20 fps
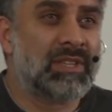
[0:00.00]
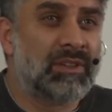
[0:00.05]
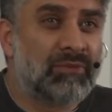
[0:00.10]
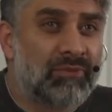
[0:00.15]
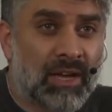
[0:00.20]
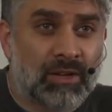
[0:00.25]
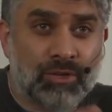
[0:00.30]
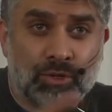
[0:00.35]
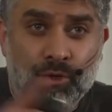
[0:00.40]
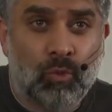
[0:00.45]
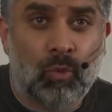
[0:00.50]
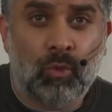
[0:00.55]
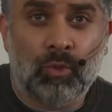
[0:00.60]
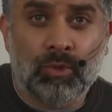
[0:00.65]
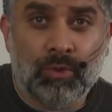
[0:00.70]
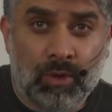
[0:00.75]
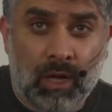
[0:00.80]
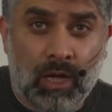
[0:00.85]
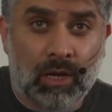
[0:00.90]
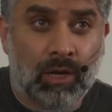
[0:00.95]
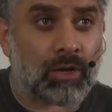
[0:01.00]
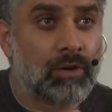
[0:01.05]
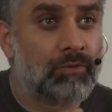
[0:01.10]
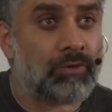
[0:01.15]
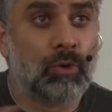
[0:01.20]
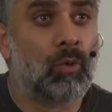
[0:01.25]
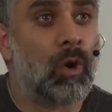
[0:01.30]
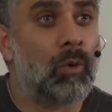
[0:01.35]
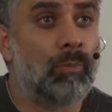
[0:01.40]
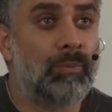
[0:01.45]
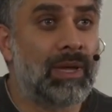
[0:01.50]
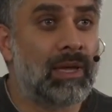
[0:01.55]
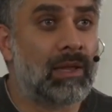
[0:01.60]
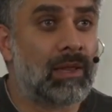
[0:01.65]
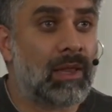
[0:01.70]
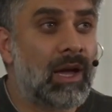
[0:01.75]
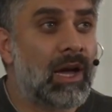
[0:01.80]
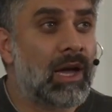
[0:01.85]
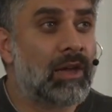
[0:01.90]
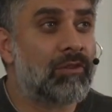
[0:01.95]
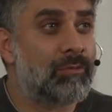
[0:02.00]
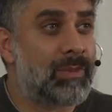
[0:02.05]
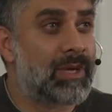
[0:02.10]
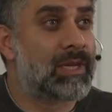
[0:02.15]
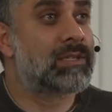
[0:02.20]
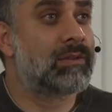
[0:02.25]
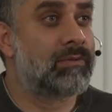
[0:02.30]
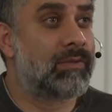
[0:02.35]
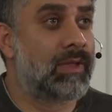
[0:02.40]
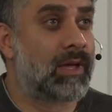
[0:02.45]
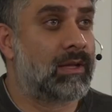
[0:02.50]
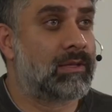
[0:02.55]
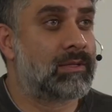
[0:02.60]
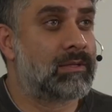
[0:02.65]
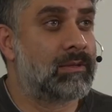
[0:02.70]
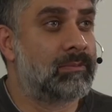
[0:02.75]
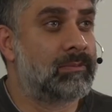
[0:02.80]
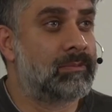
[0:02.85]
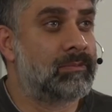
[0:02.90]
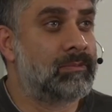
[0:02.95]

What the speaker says: In fact, a lot of you won't be alive because of that.